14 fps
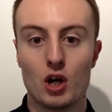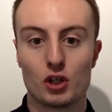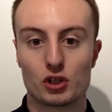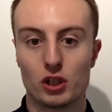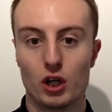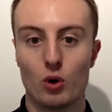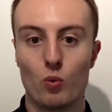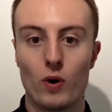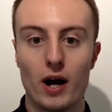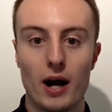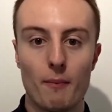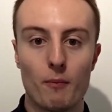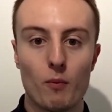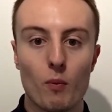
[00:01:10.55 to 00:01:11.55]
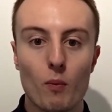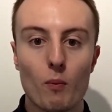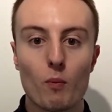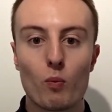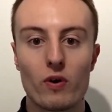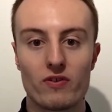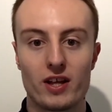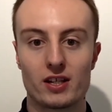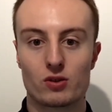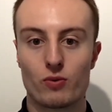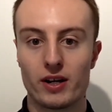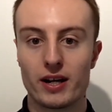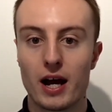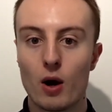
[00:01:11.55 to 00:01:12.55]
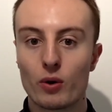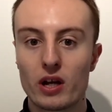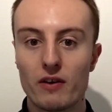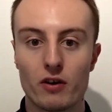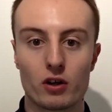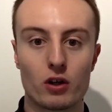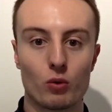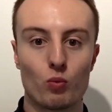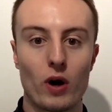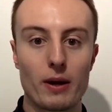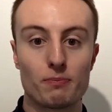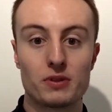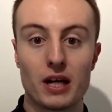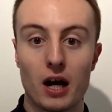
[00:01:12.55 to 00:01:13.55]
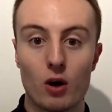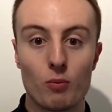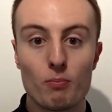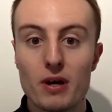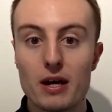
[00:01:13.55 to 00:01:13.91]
So with this right now, give it a good wipe down.